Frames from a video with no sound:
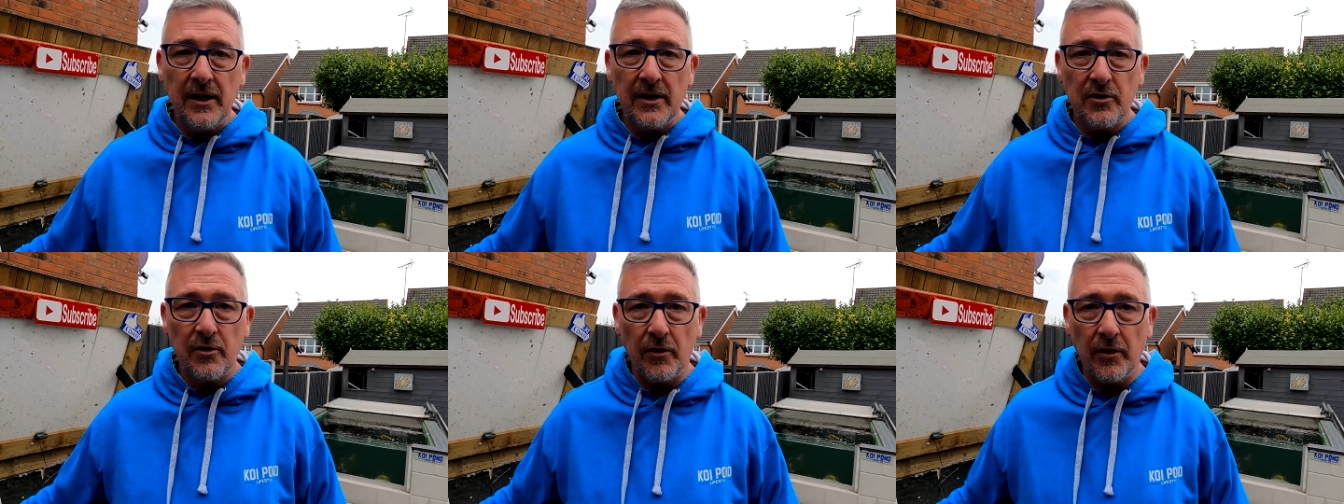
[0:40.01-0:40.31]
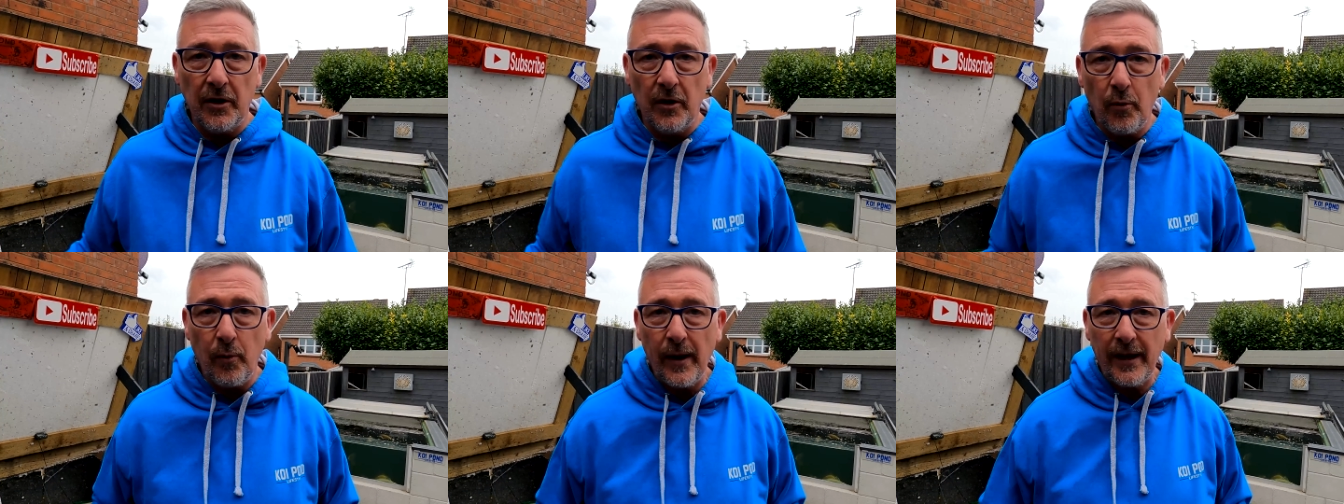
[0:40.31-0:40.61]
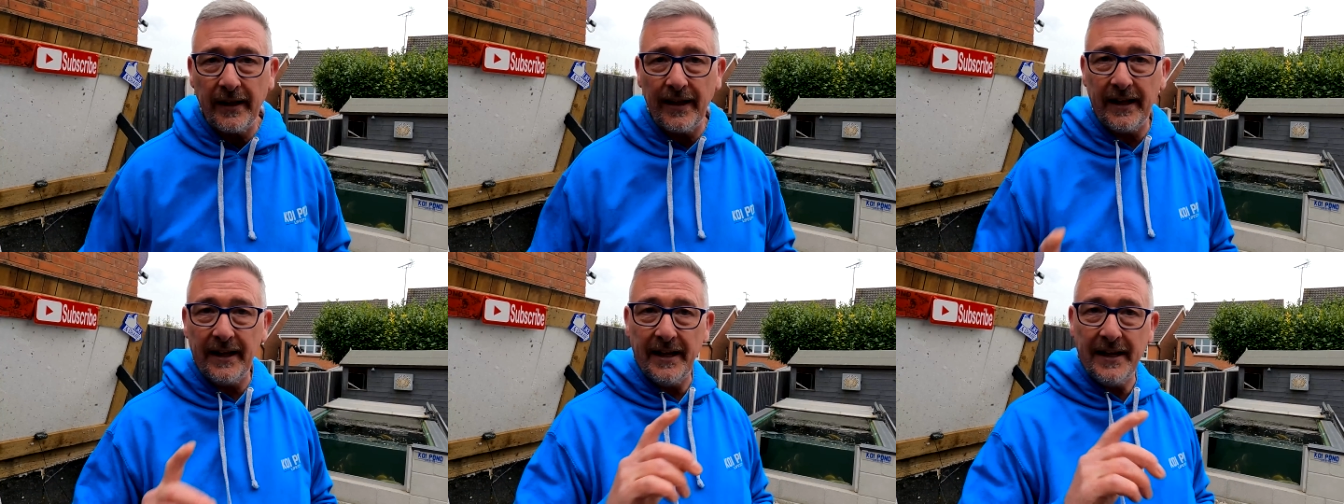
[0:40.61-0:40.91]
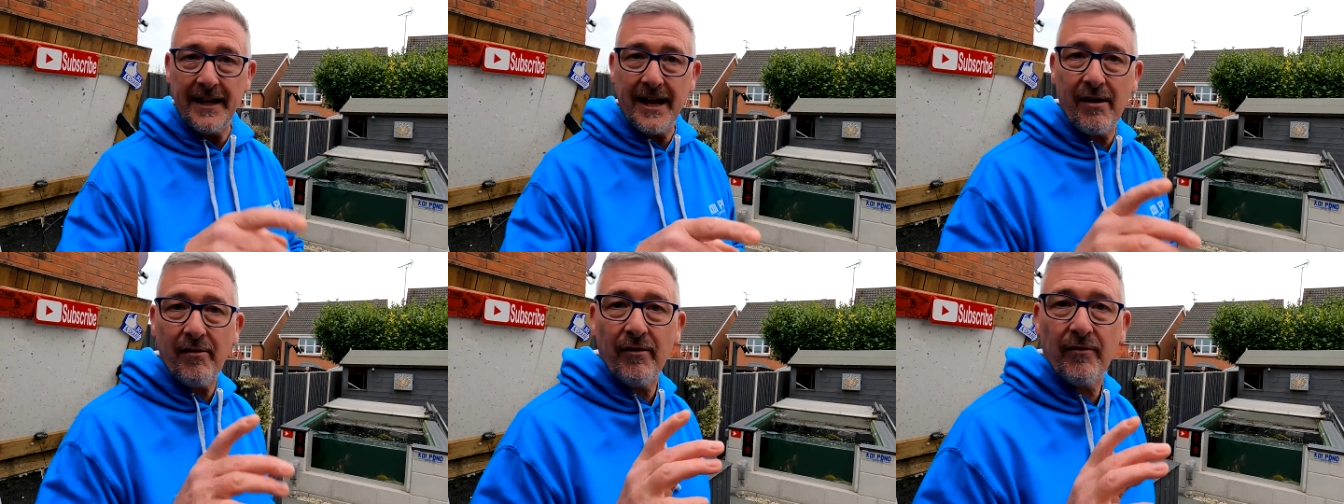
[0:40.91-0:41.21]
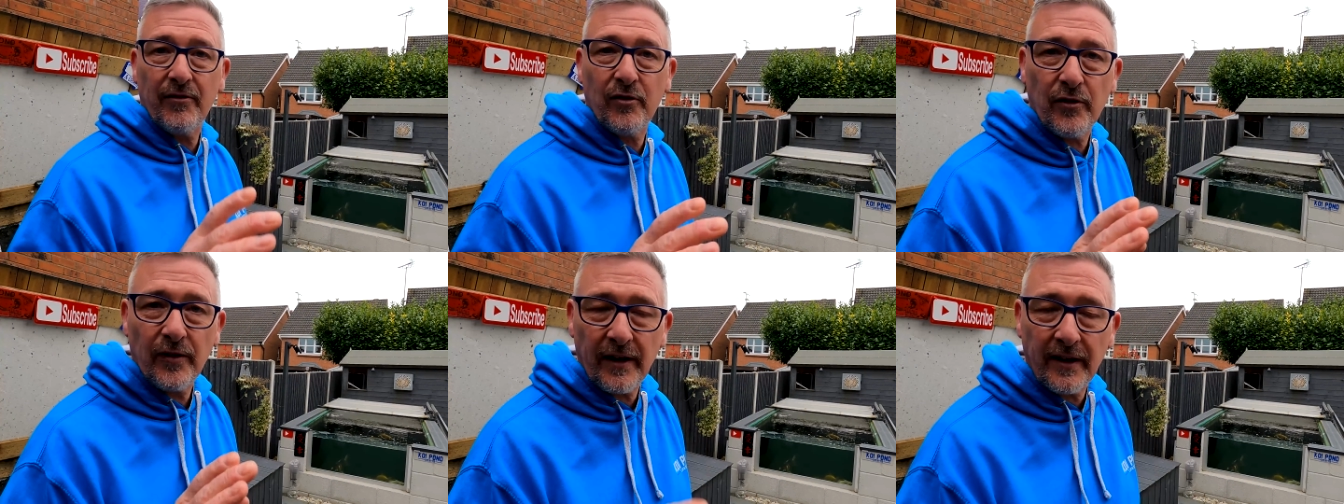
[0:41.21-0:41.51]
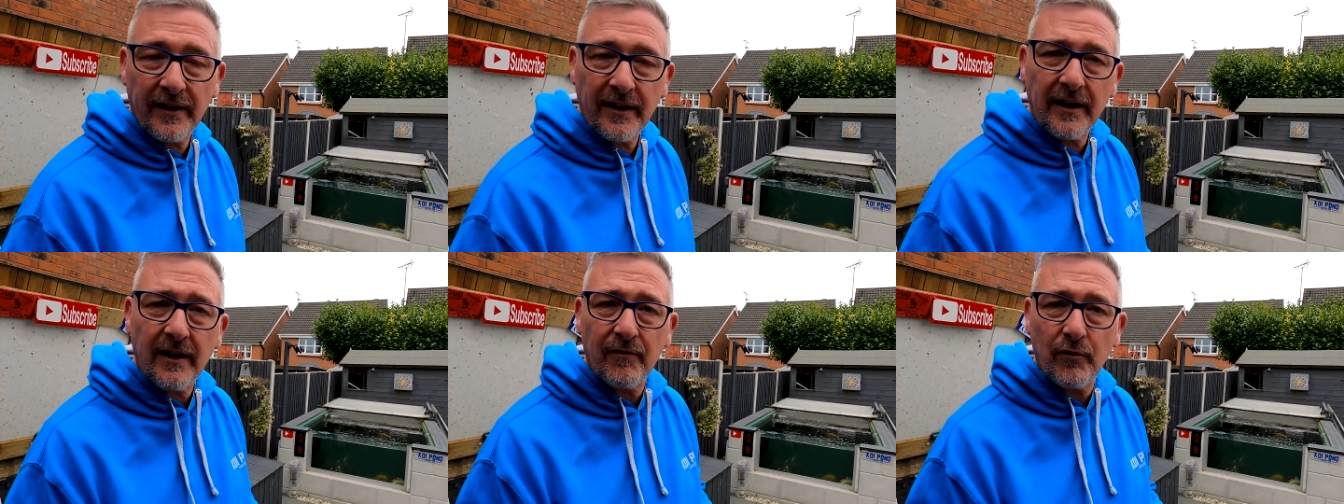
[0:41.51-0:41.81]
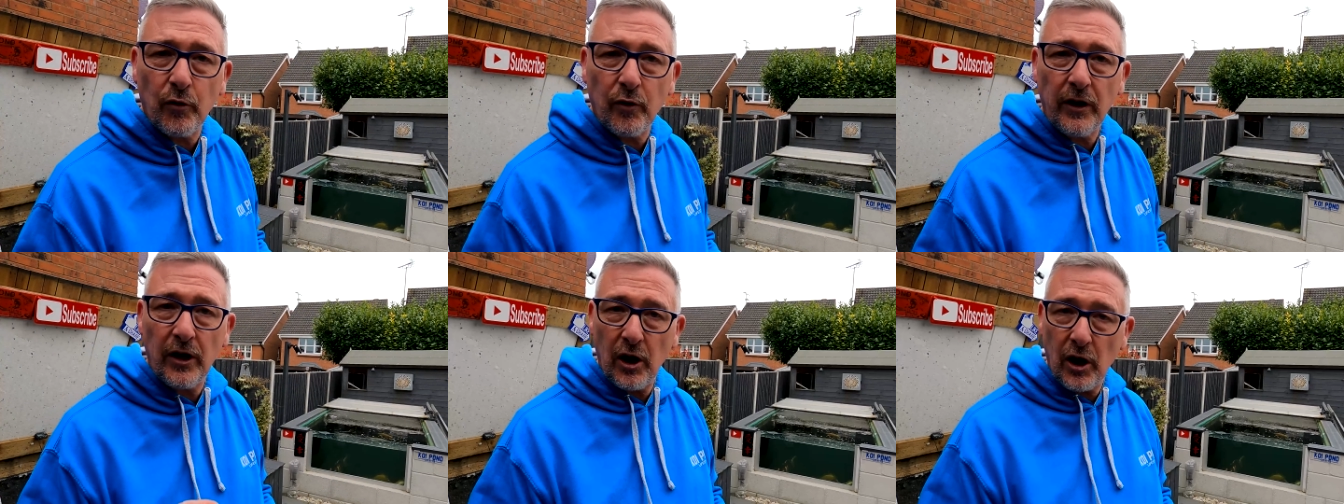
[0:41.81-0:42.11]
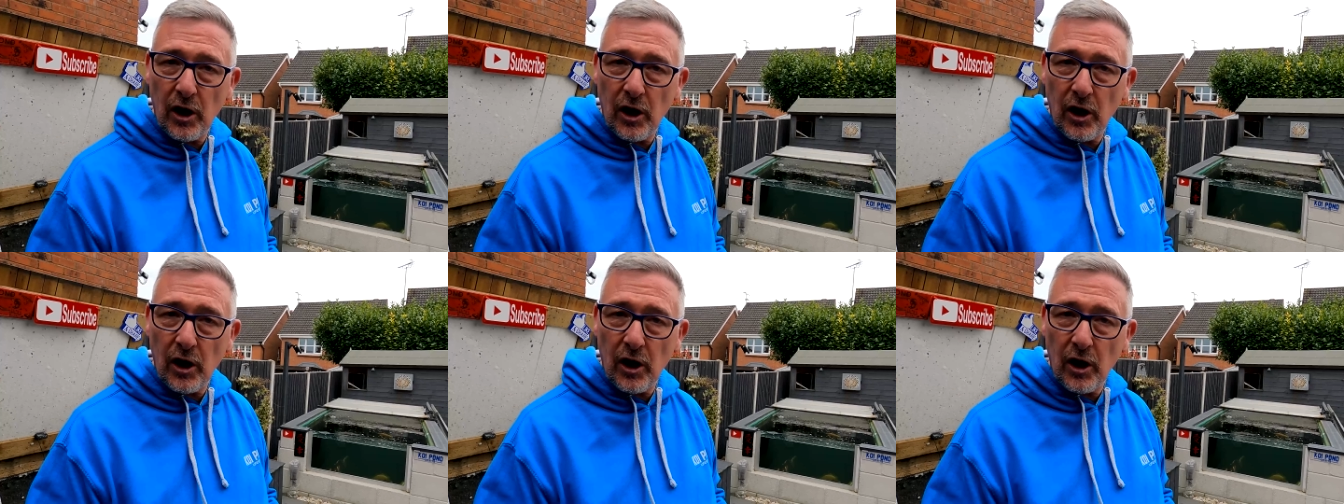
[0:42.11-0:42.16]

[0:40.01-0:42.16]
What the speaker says: So I'm going to wang that in now. I think I've caught it